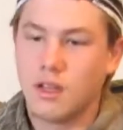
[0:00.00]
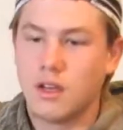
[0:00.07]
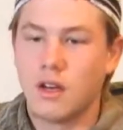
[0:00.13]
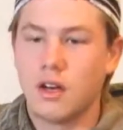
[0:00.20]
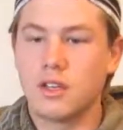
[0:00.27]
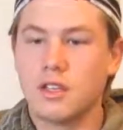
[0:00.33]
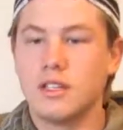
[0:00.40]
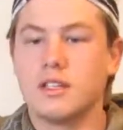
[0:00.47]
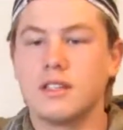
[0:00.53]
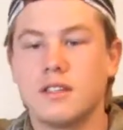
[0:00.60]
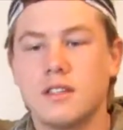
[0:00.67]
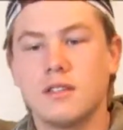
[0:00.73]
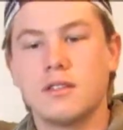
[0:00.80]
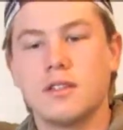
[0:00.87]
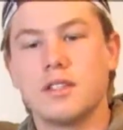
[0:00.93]
all you need to
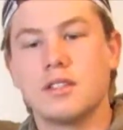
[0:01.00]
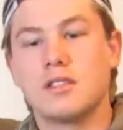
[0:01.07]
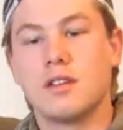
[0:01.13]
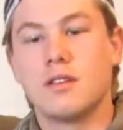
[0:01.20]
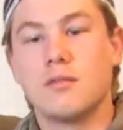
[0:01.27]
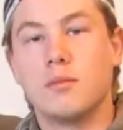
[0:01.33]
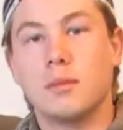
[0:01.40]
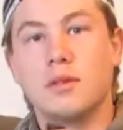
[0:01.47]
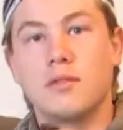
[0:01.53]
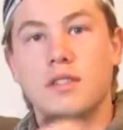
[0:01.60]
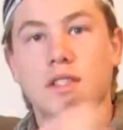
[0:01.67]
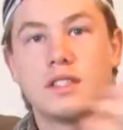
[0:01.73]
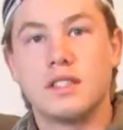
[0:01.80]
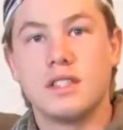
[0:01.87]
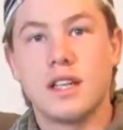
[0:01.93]
do is remove
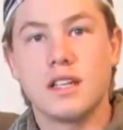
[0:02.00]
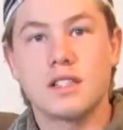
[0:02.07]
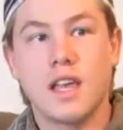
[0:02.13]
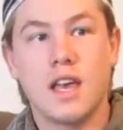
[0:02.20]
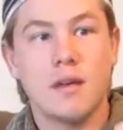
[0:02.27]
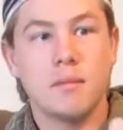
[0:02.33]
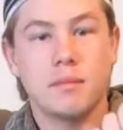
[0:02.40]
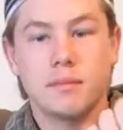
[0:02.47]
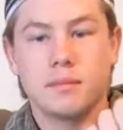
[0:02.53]
this dust cap.